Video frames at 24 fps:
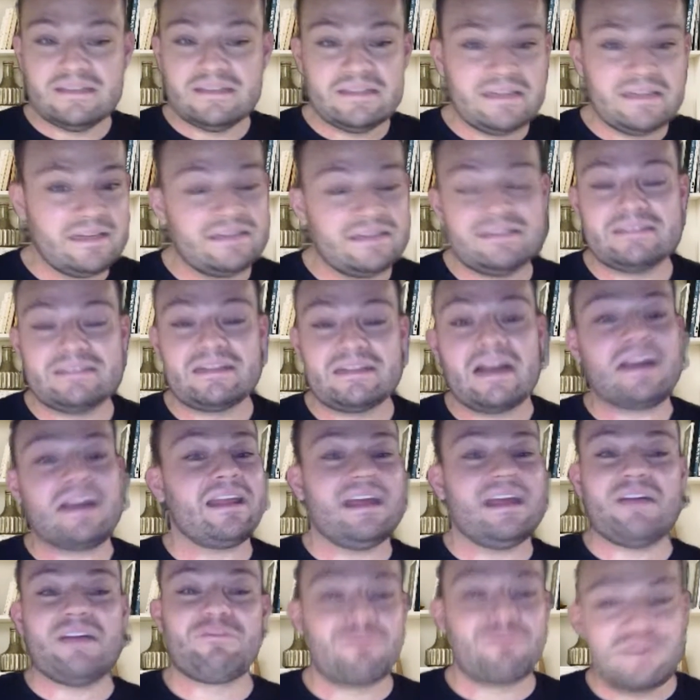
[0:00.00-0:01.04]
and kind of
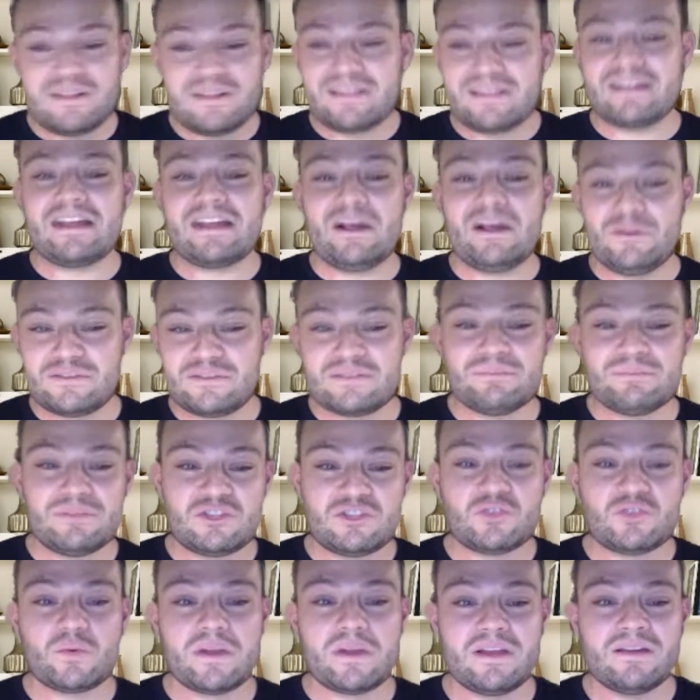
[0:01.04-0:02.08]
everything else in
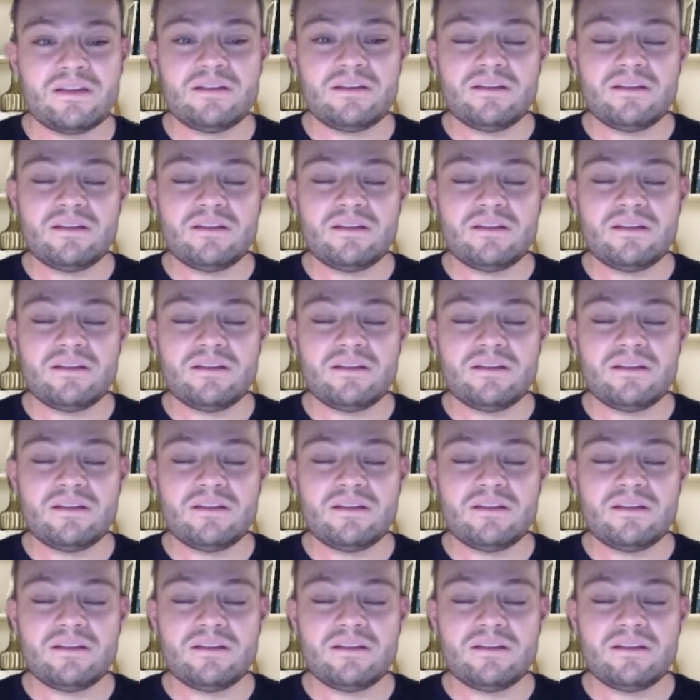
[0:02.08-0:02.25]
between.